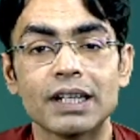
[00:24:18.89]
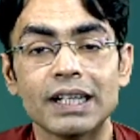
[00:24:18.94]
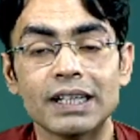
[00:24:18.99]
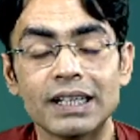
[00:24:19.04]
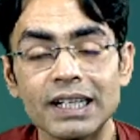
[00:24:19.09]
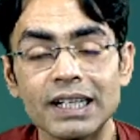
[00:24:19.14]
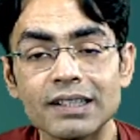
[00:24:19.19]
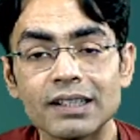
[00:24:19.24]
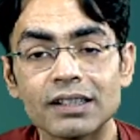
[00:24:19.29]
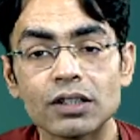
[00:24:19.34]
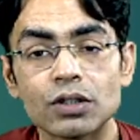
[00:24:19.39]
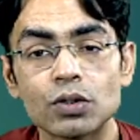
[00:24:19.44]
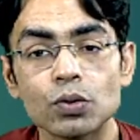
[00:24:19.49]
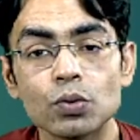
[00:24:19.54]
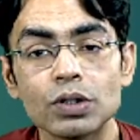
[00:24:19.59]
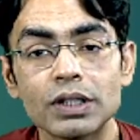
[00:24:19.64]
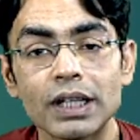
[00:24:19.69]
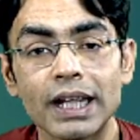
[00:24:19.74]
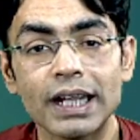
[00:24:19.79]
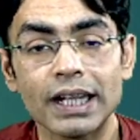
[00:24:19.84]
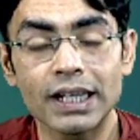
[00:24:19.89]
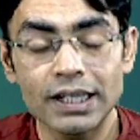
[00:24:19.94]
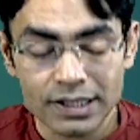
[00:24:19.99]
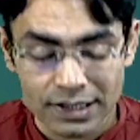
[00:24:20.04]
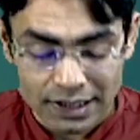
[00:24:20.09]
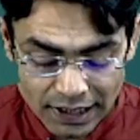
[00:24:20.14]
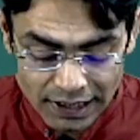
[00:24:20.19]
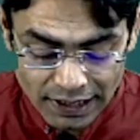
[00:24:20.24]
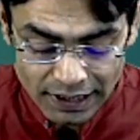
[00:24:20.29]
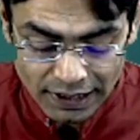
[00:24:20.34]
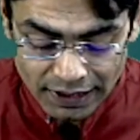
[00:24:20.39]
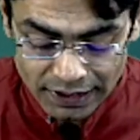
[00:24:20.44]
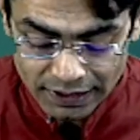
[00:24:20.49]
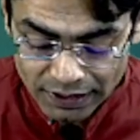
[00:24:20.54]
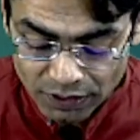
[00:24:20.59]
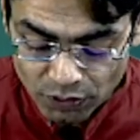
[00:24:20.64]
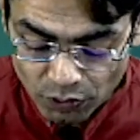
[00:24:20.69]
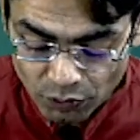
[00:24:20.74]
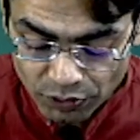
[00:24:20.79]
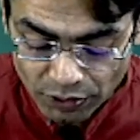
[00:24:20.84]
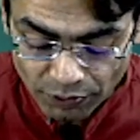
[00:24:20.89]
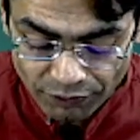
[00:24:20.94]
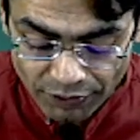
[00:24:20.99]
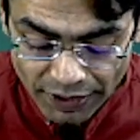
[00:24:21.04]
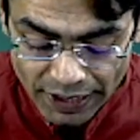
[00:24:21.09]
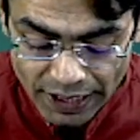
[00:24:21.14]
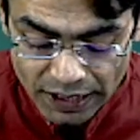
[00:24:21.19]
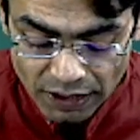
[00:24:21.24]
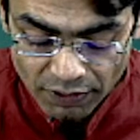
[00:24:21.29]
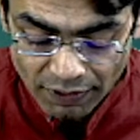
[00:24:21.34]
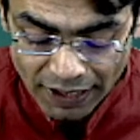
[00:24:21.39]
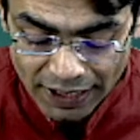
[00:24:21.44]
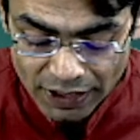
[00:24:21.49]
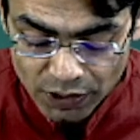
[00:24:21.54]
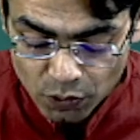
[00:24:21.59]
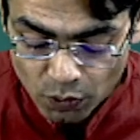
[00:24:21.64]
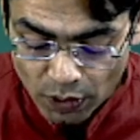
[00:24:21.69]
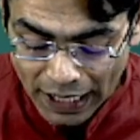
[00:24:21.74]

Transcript: These are the 2 things, the ferritin value